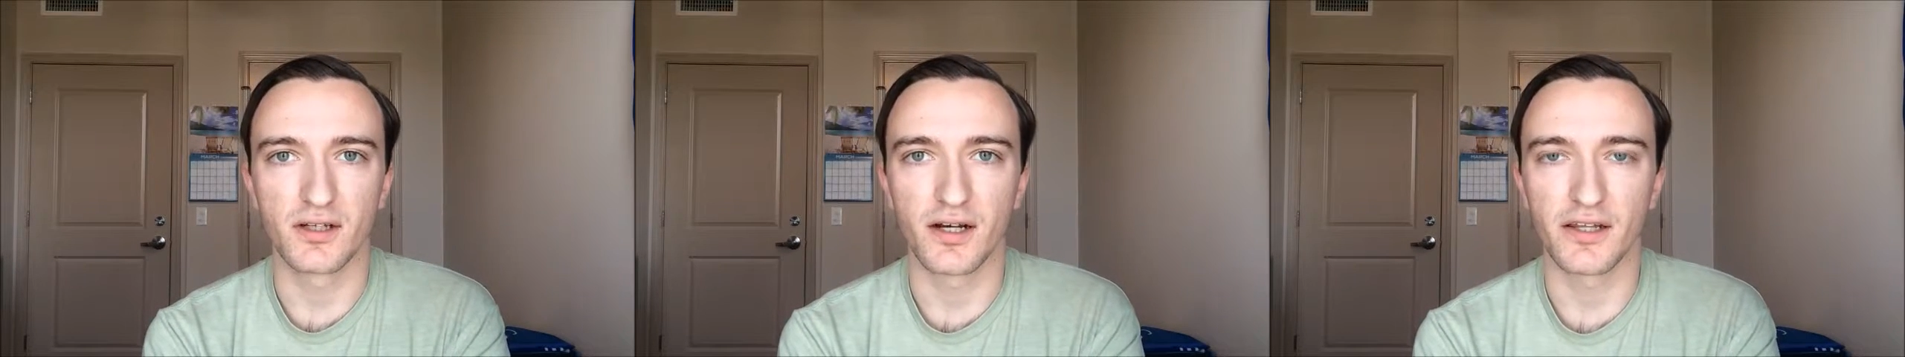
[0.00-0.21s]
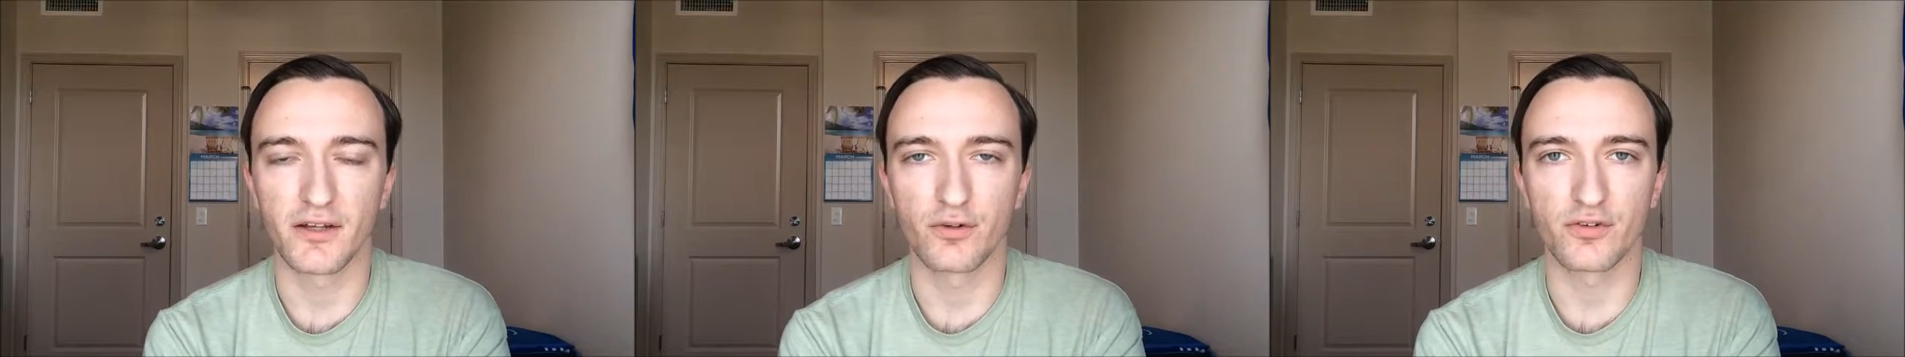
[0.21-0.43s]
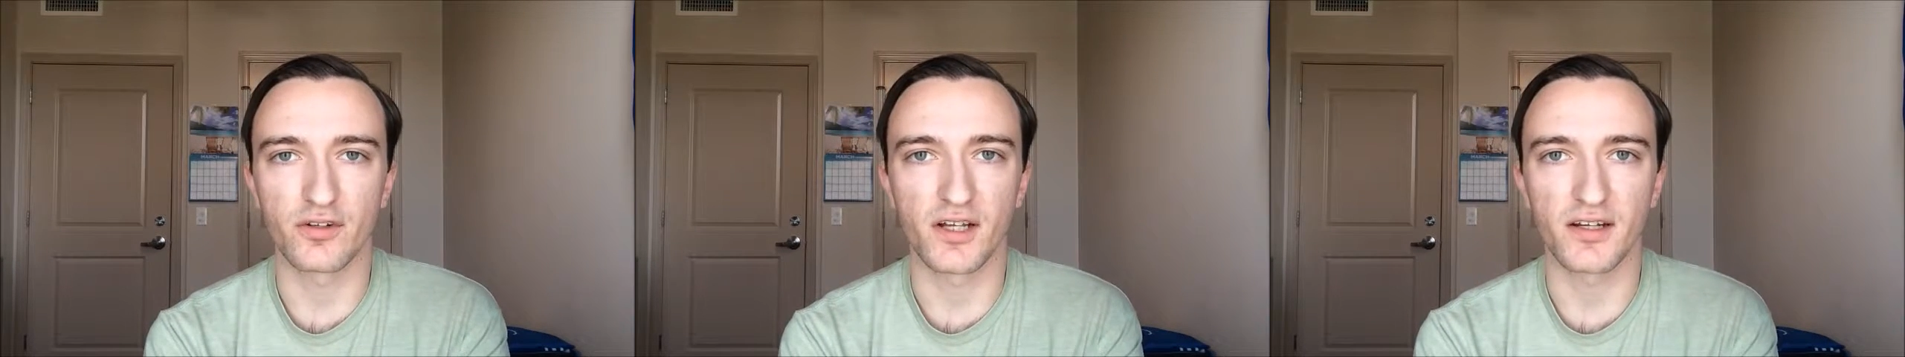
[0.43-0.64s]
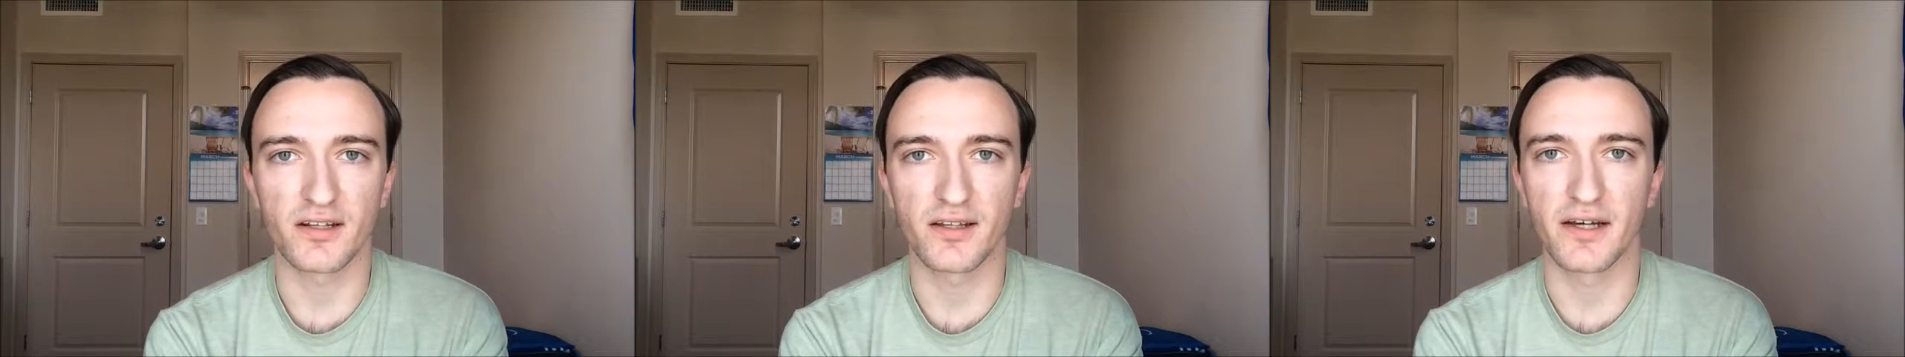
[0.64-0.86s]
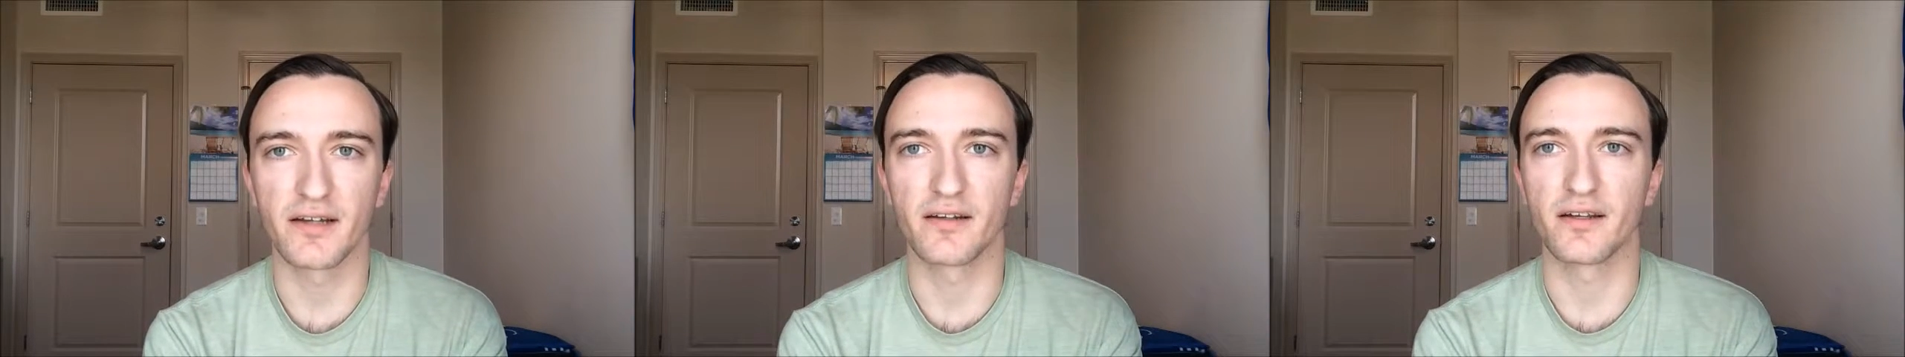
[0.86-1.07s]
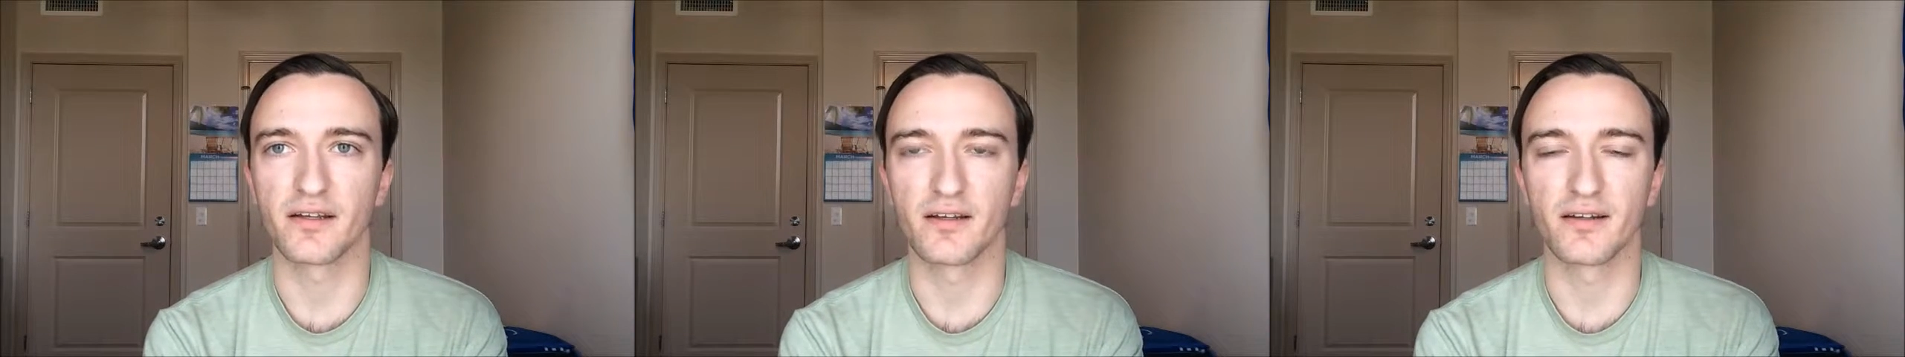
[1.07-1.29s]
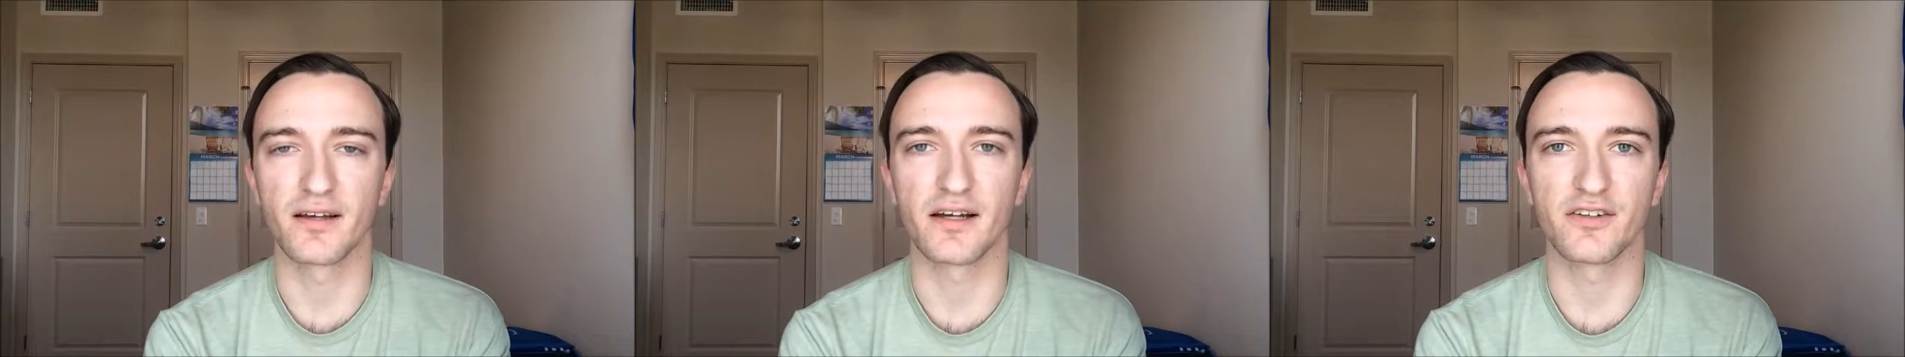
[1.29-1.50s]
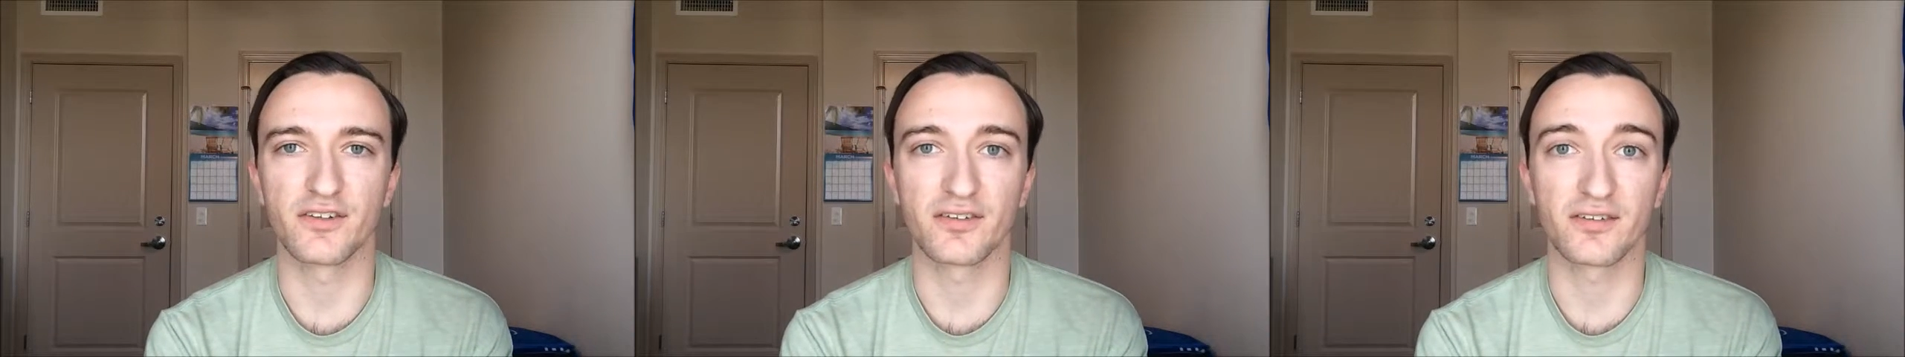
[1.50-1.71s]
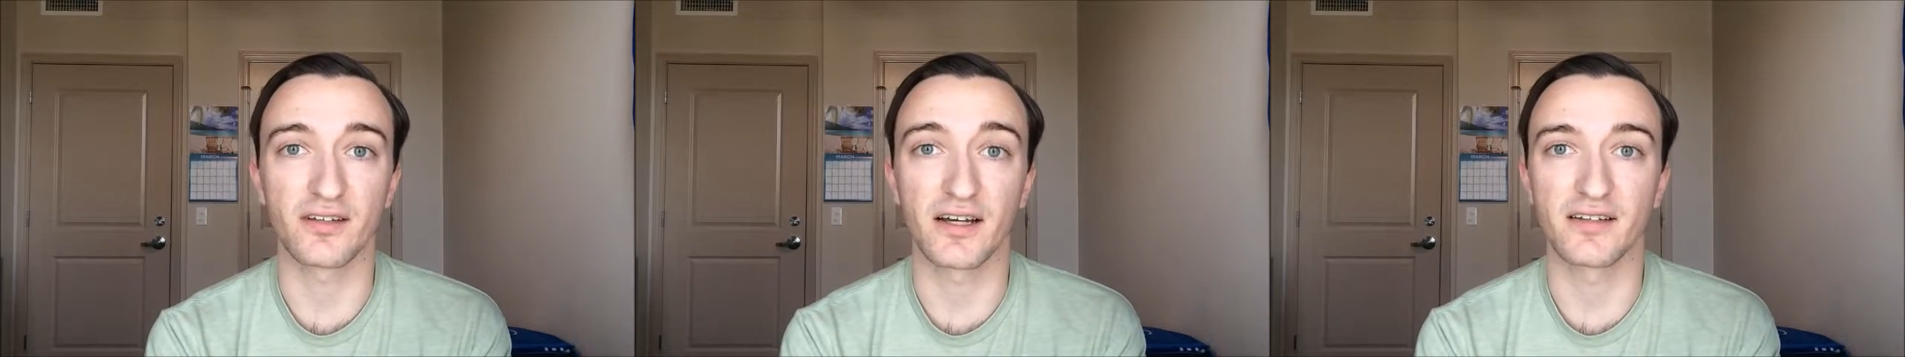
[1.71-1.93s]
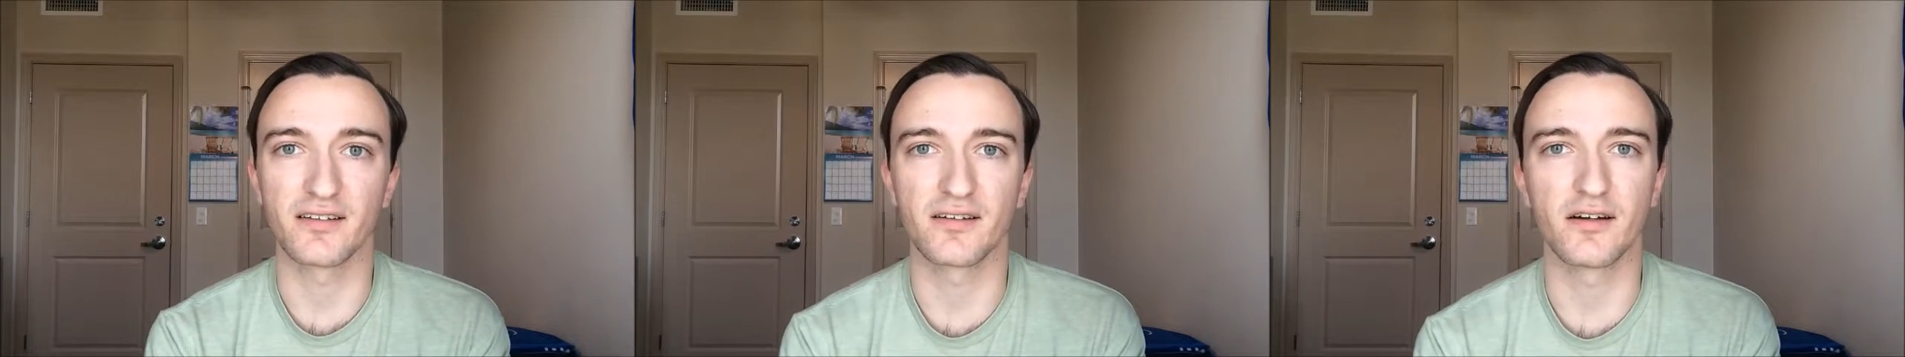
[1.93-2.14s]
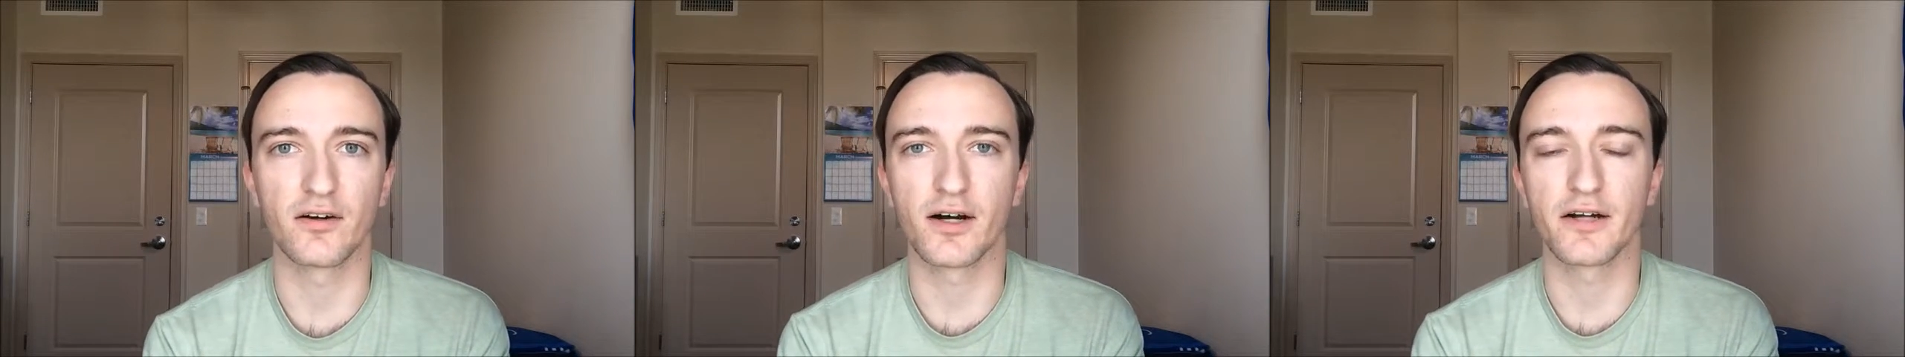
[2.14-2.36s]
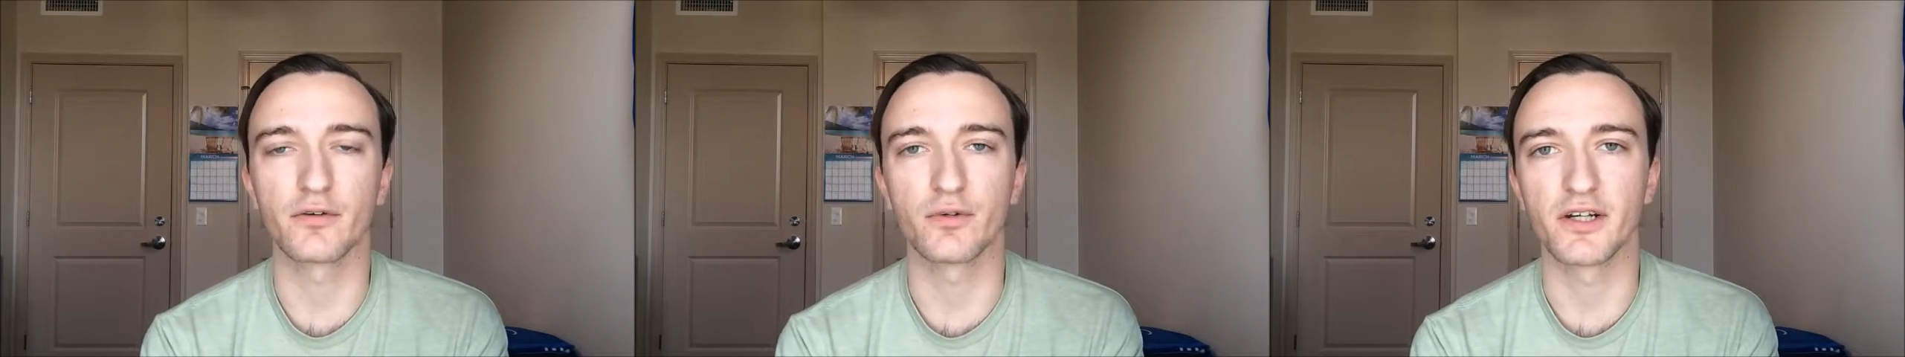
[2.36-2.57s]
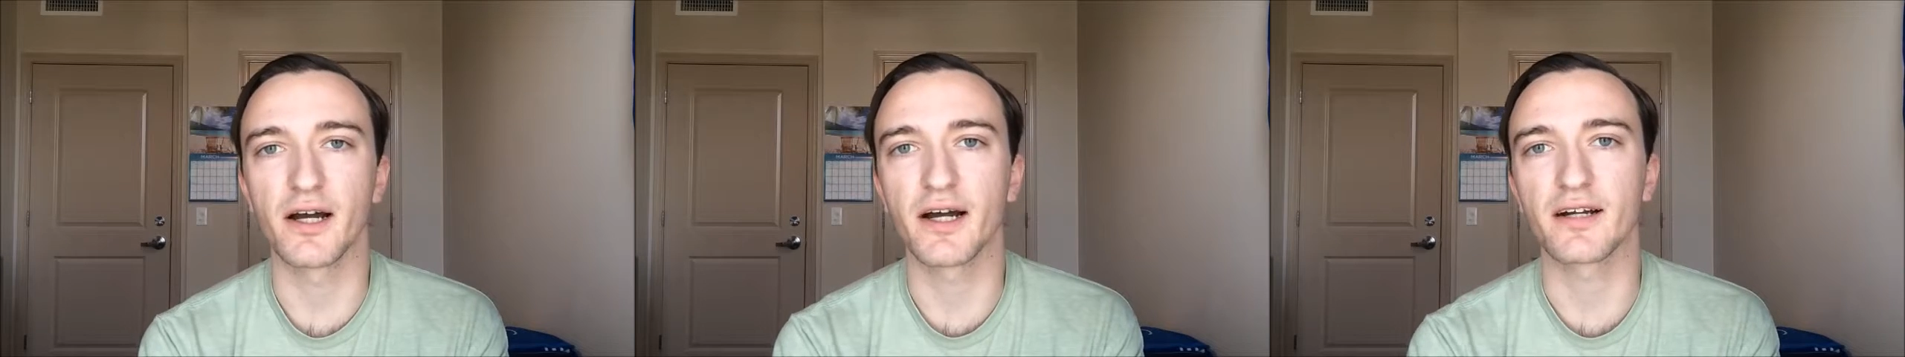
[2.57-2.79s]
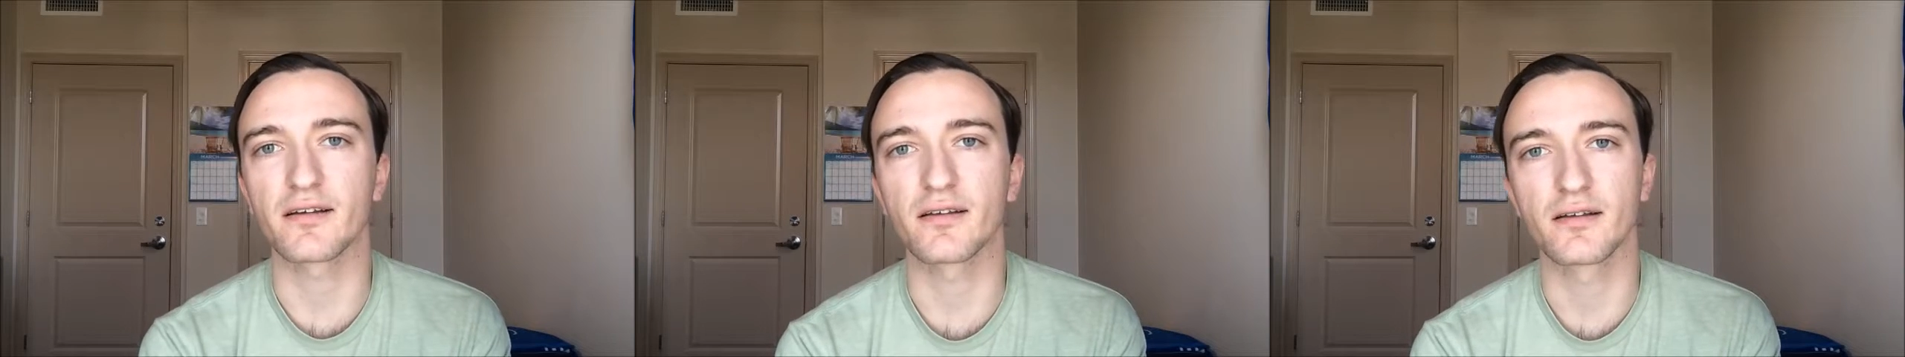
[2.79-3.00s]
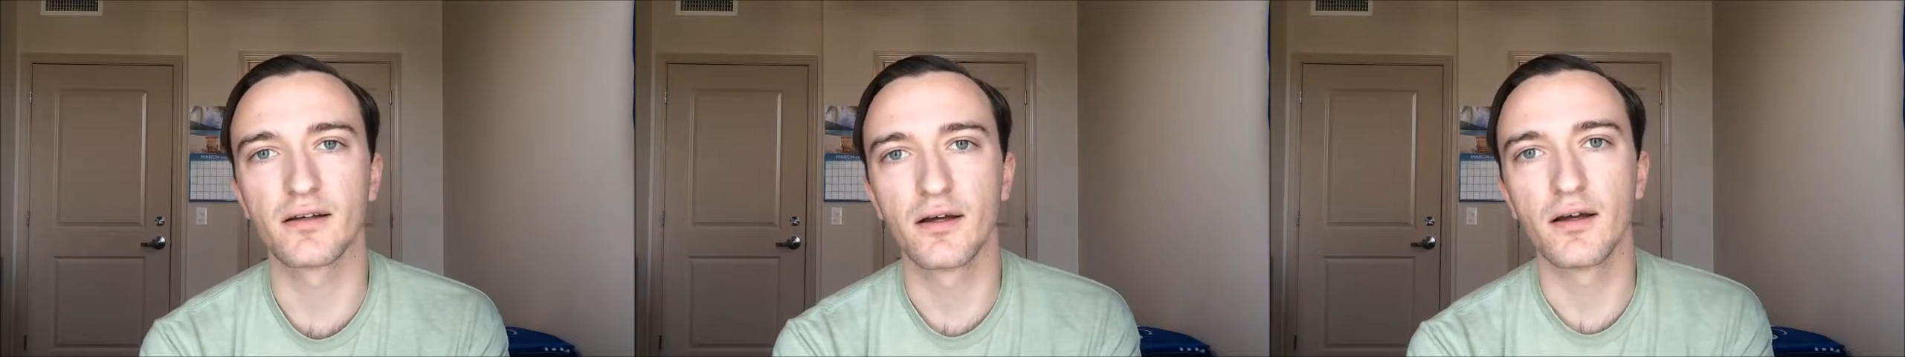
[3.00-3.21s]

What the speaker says: and there was a lot of that, and I didn't know how to react.